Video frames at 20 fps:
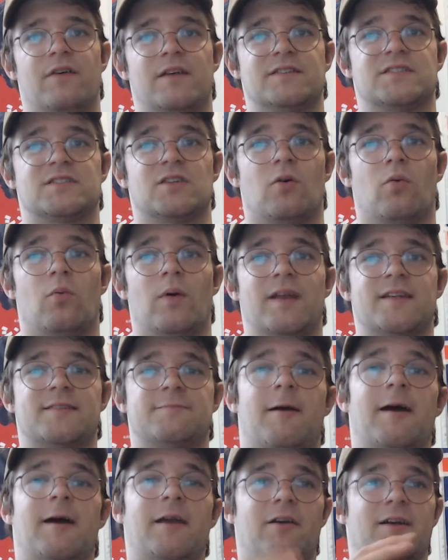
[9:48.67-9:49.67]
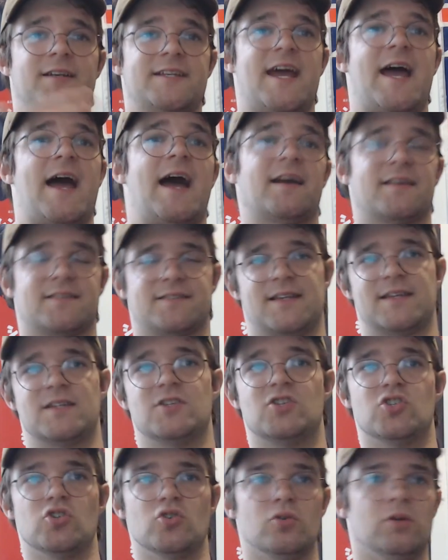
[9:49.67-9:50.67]
And so when a spider attacks, they
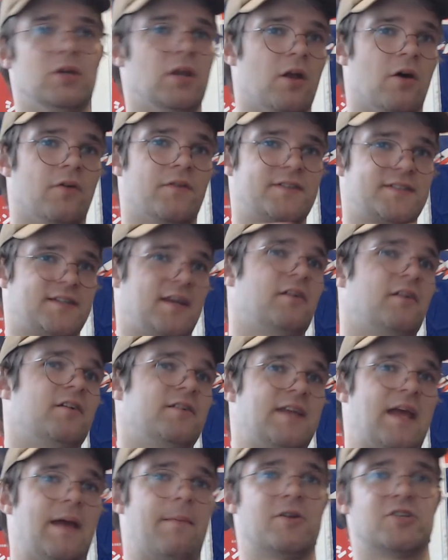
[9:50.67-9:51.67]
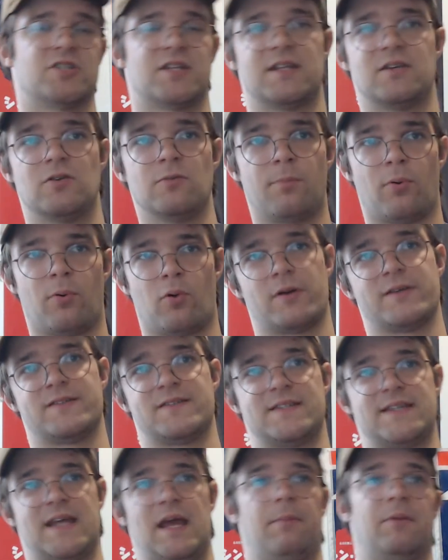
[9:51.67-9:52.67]
do, the standard damage, and they do
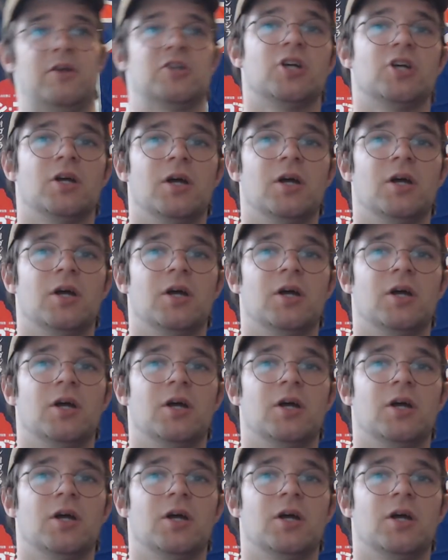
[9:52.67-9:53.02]
poison damage.